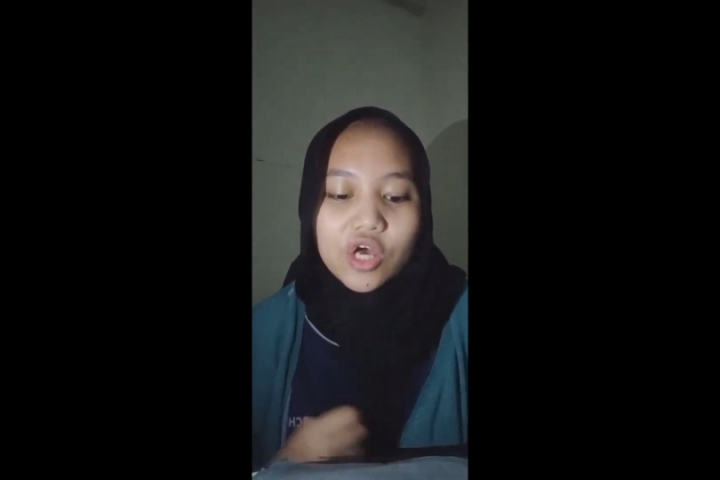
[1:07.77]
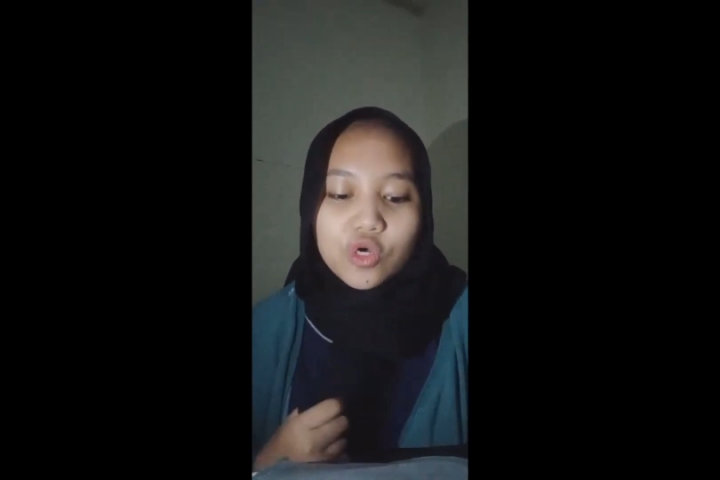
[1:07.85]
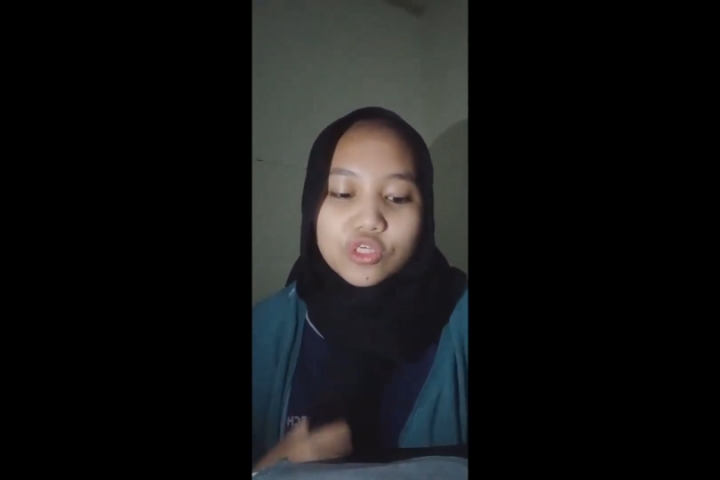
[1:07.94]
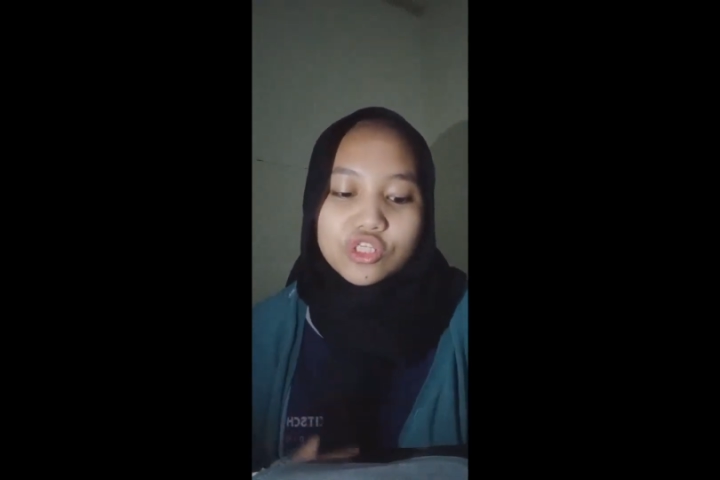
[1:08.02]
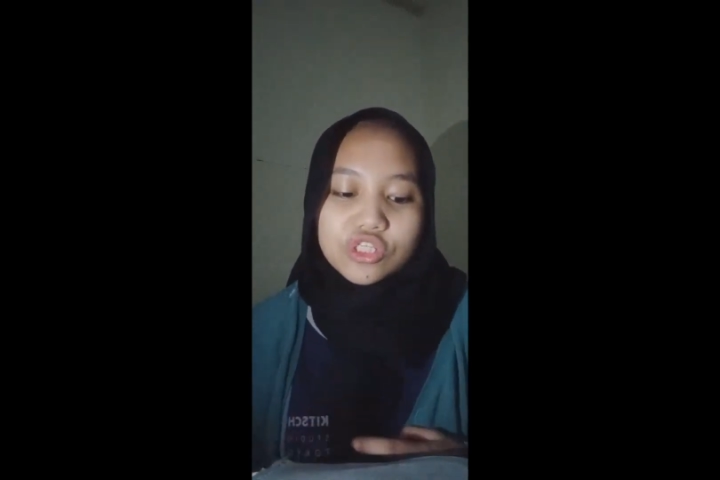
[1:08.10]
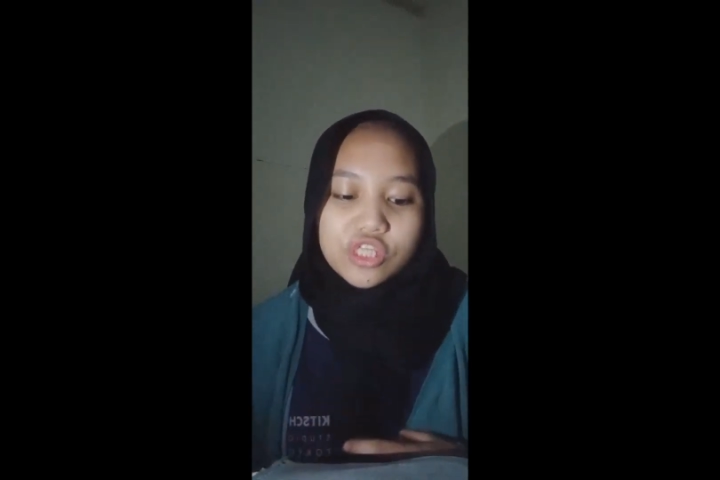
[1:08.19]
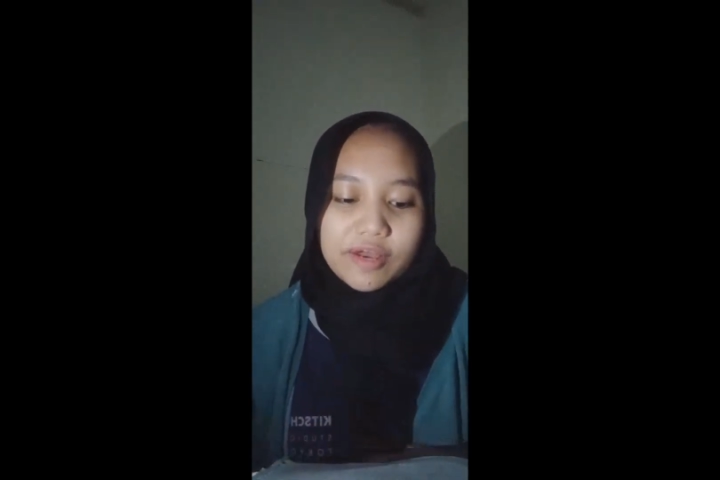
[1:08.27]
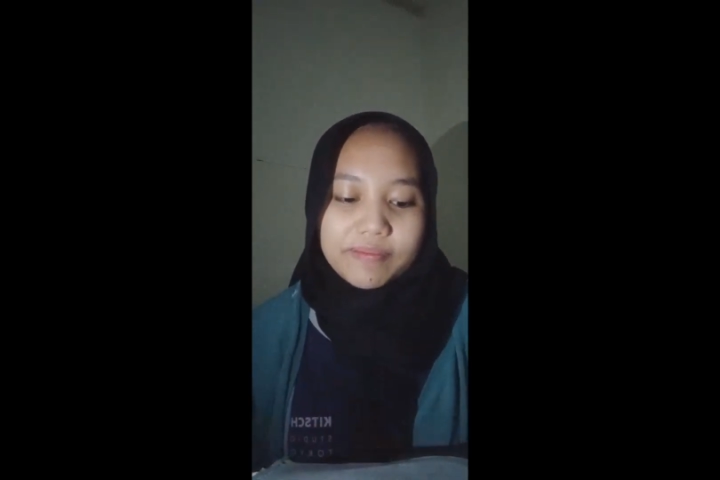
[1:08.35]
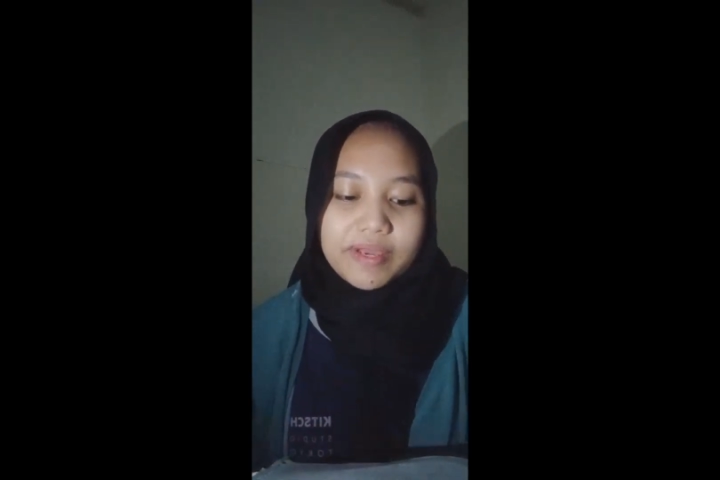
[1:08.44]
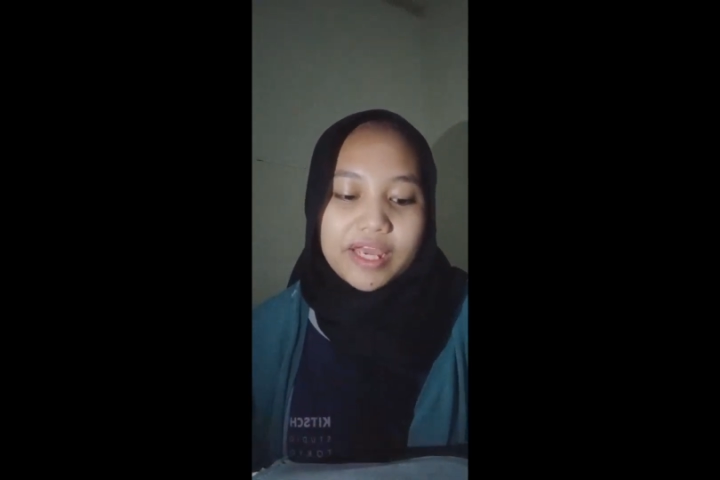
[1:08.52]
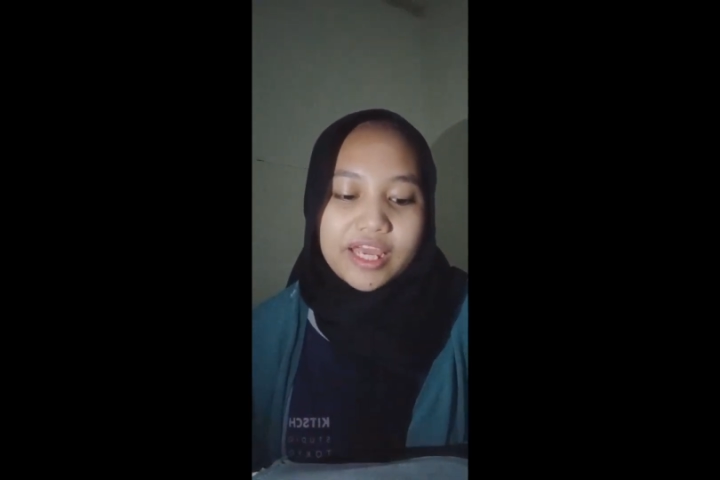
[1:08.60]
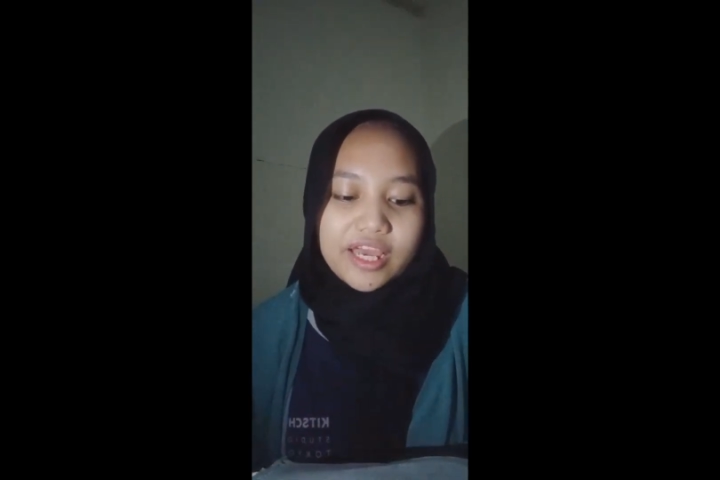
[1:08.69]
who
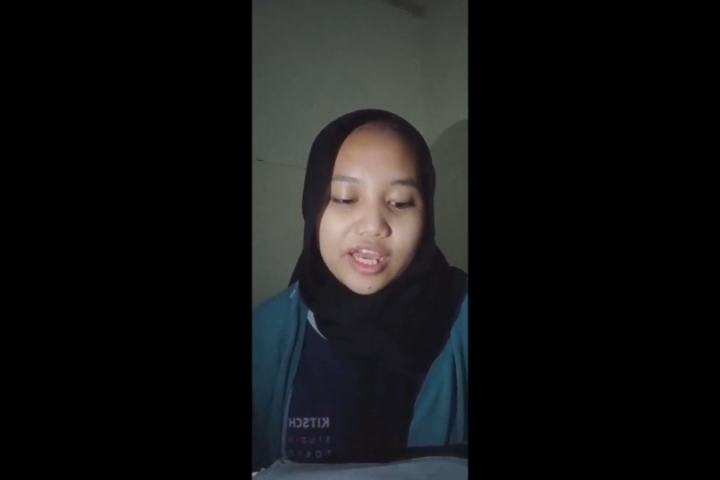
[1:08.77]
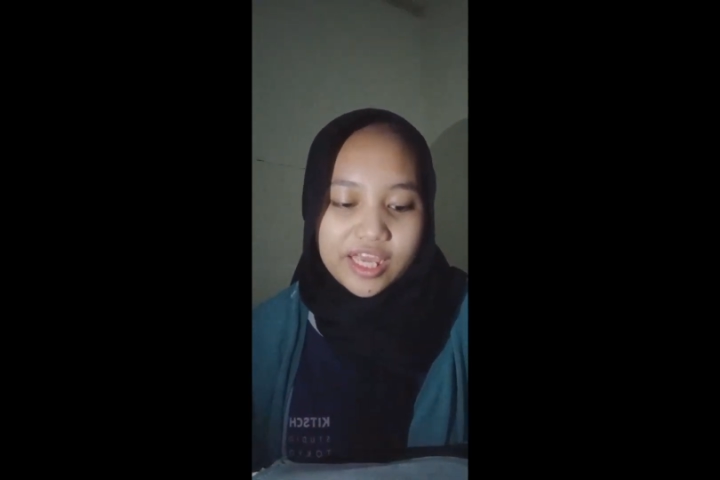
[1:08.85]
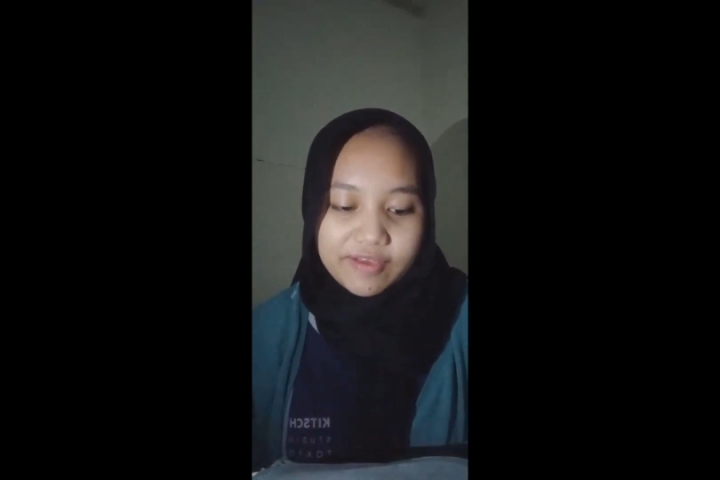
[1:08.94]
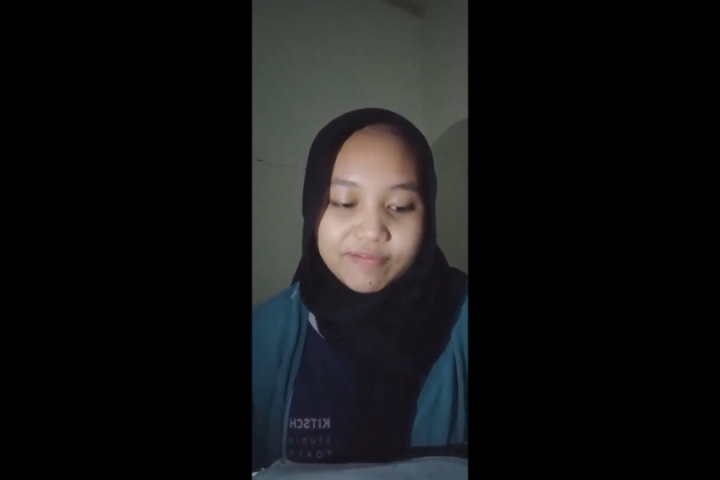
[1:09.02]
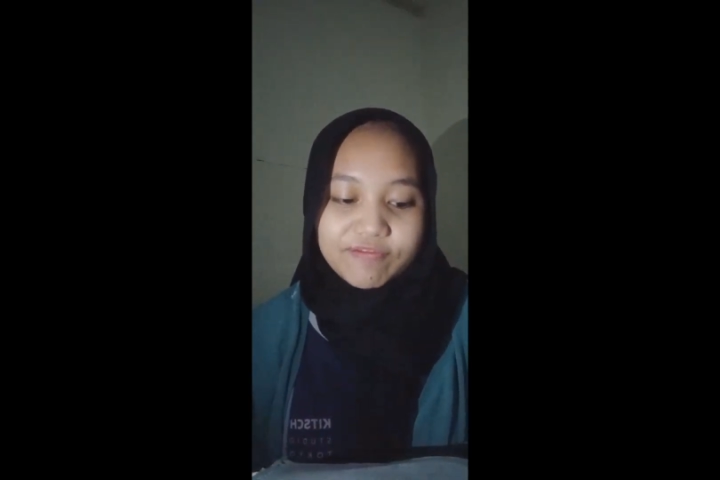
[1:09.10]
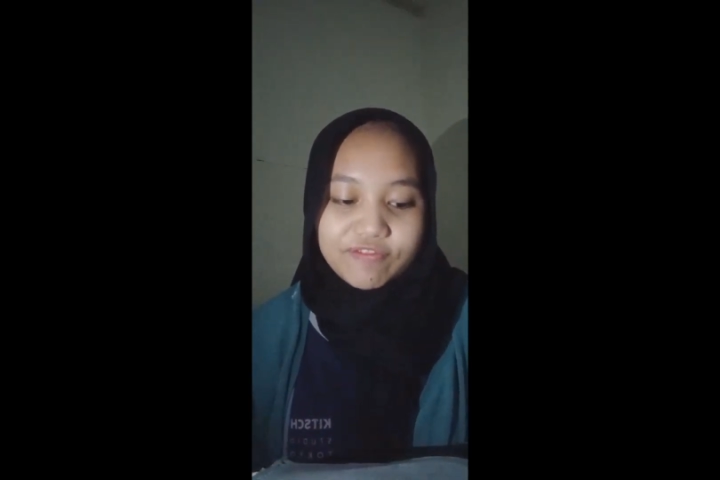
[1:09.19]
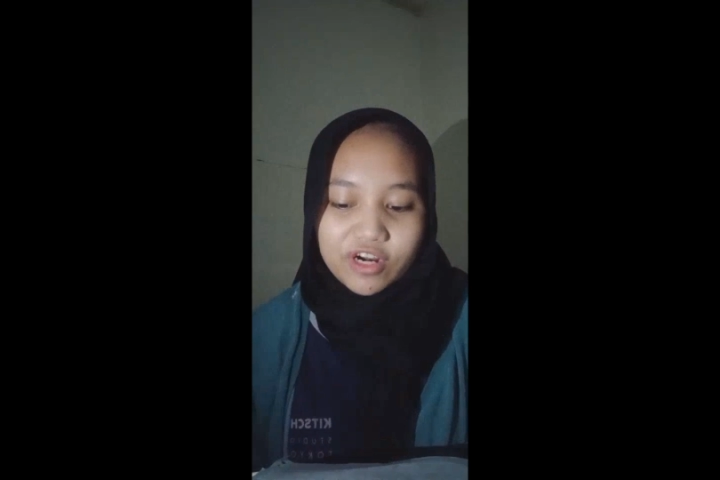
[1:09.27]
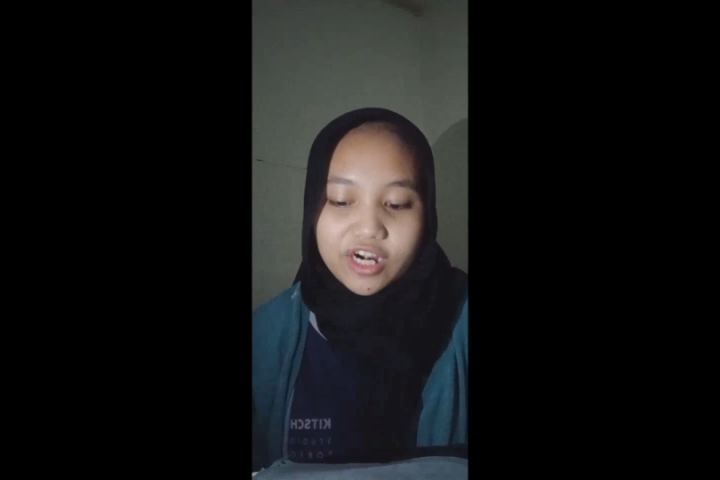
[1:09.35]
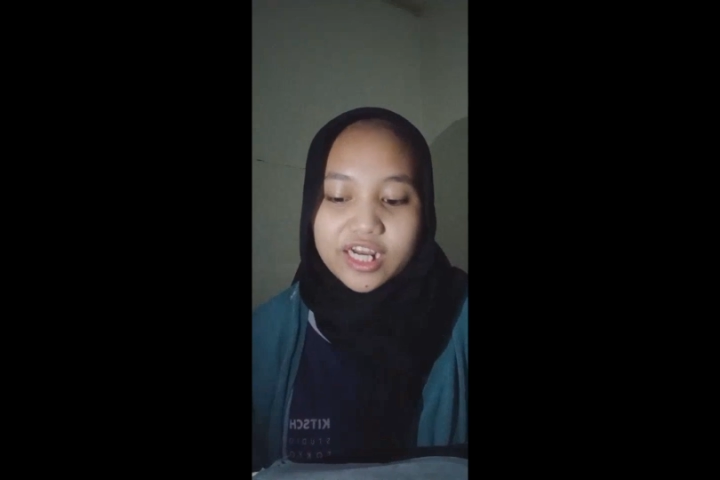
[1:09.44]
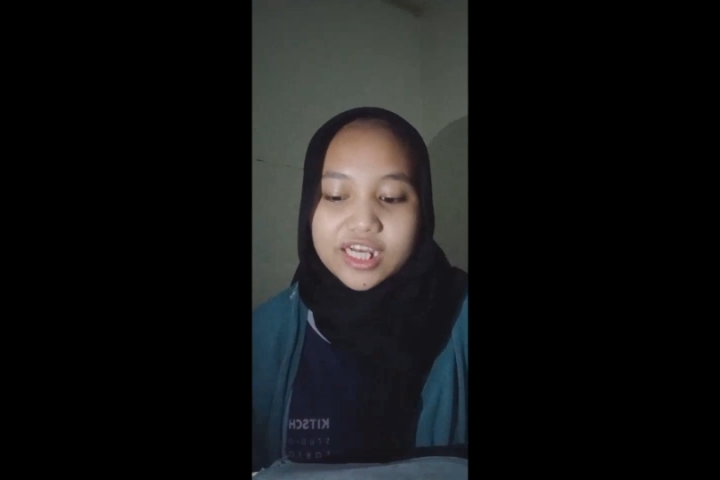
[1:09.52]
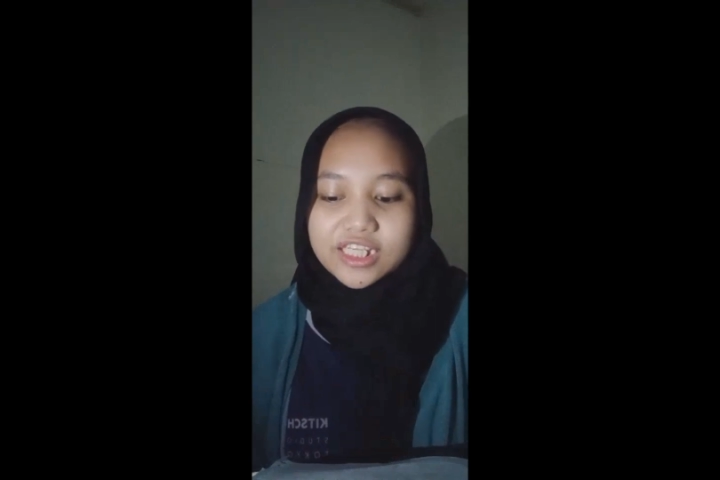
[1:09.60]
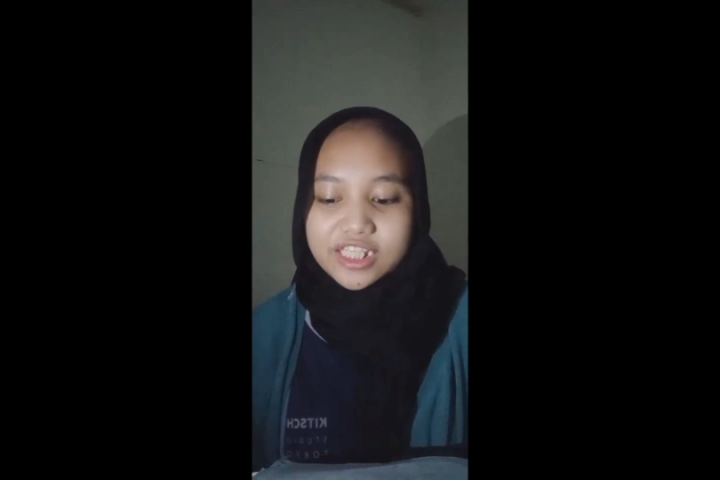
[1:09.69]
stopped him
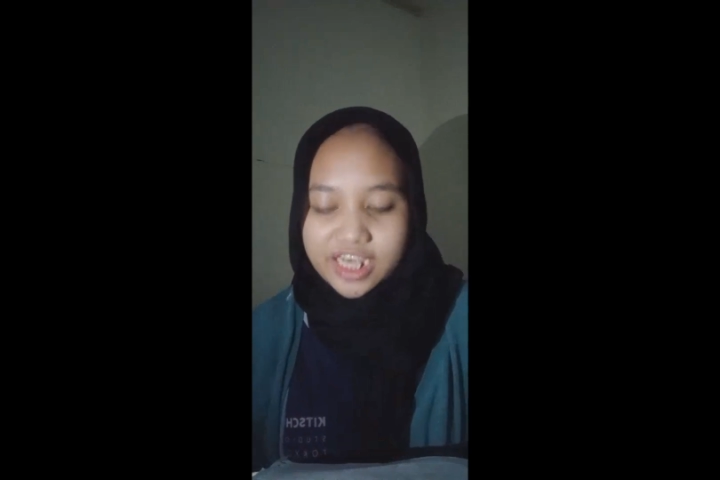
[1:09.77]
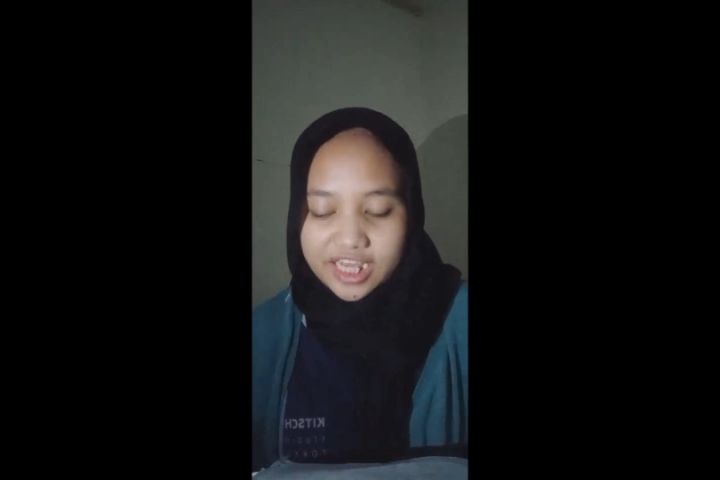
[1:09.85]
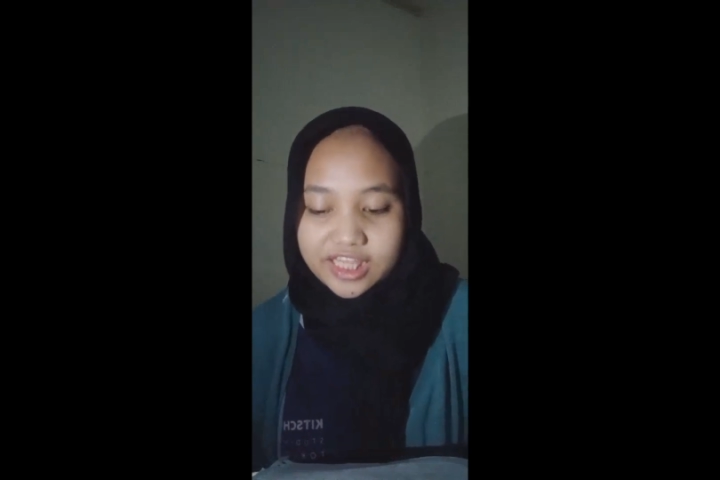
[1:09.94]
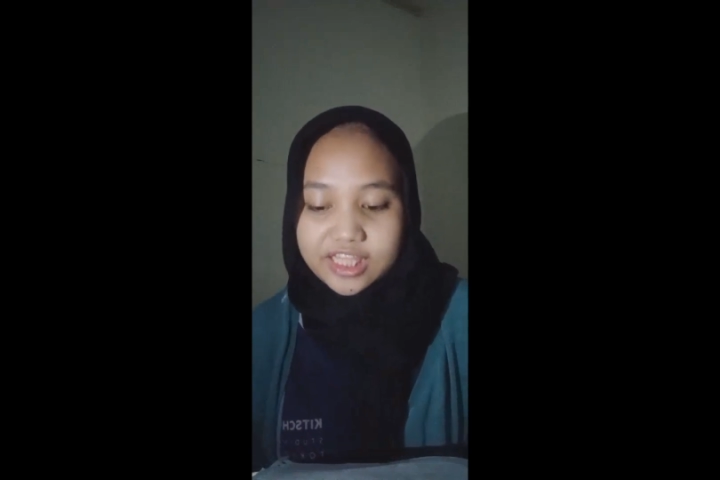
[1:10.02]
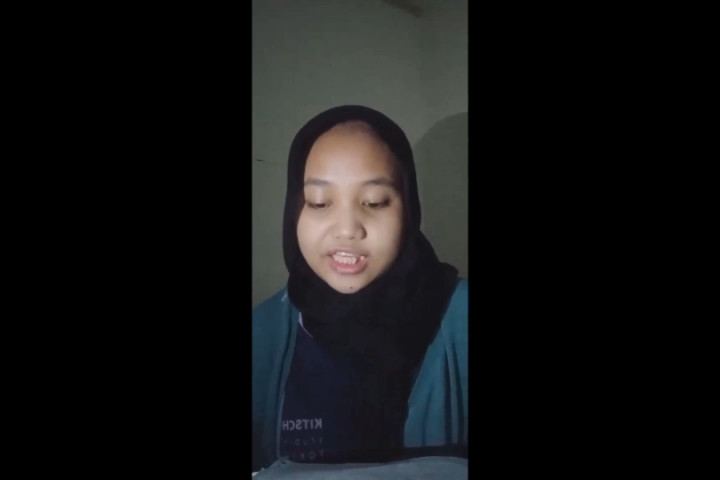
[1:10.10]
for a chat.